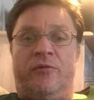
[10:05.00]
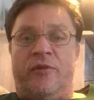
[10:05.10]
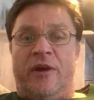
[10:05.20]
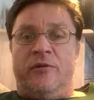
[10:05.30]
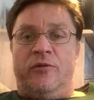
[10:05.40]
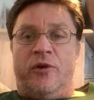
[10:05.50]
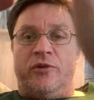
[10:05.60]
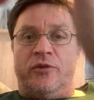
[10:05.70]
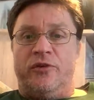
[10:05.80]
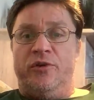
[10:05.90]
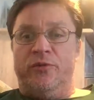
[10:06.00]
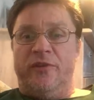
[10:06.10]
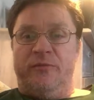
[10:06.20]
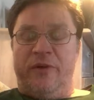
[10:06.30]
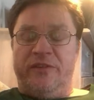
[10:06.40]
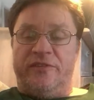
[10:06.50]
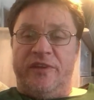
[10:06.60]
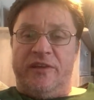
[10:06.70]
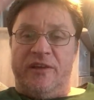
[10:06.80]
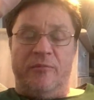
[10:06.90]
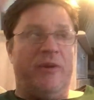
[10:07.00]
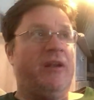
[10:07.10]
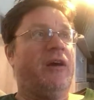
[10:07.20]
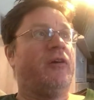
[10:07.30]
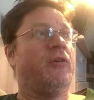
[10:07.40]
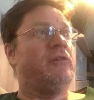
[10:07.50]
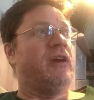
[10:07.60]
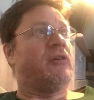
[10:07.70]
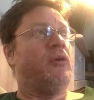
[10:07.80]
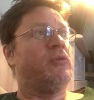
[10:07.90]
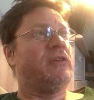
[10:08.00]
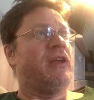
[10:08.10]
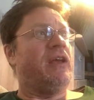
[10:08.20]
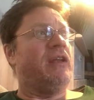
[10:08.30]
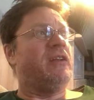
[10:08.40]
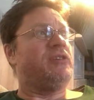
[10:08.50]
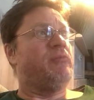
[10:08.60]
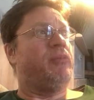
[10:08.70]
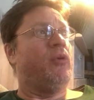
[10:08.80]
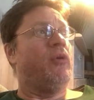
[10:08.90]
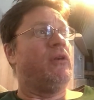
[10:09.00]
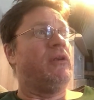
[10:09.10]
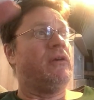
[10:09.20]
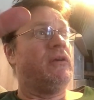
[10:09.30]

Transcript: Try. You can also use this by singing, by like holding an energy ball.